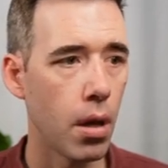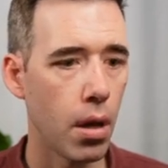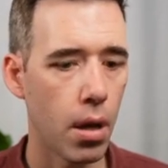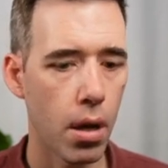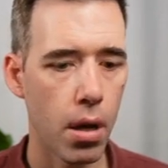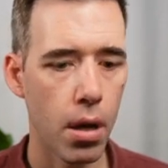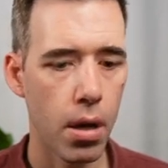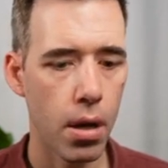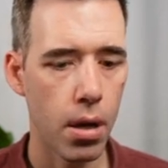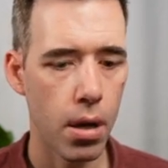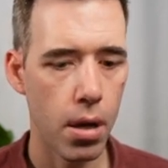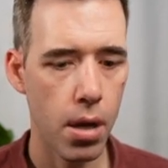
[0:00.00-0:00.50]

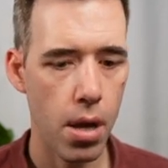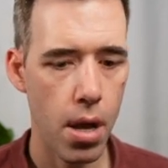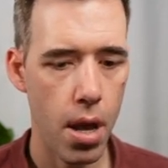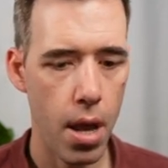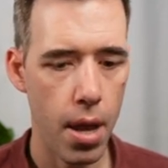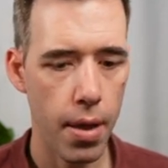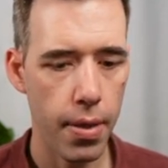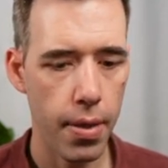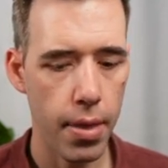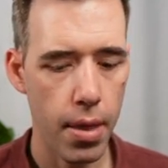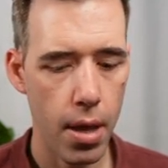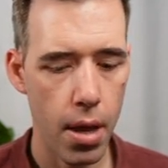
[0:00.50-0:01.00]

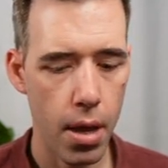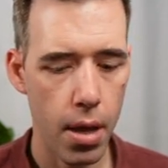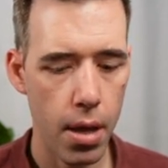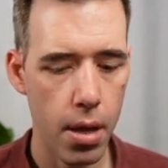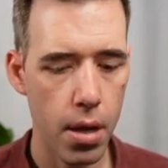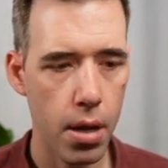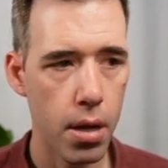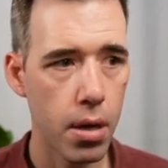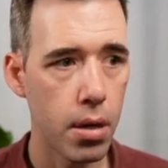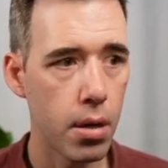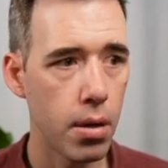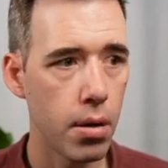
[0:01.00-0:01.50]
And
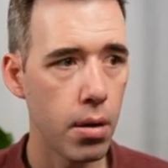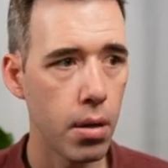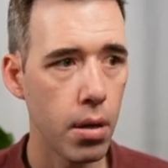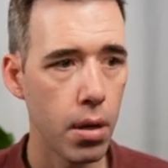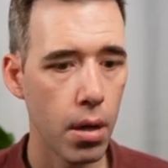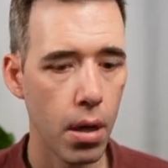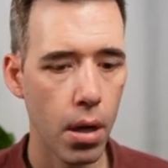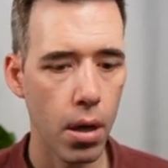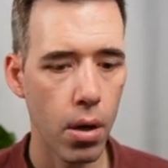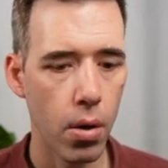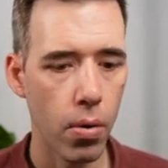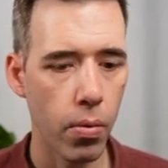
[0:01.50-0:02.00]
then
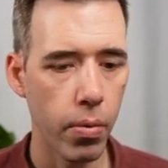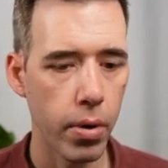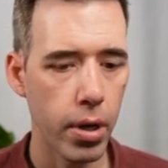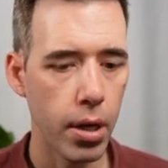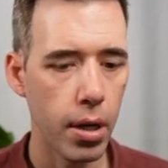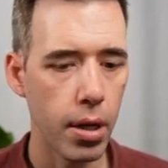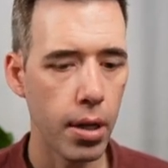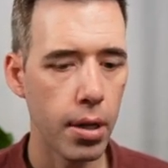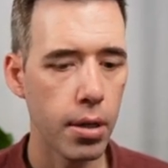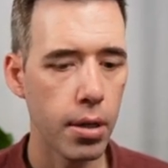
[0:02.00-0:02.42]
we need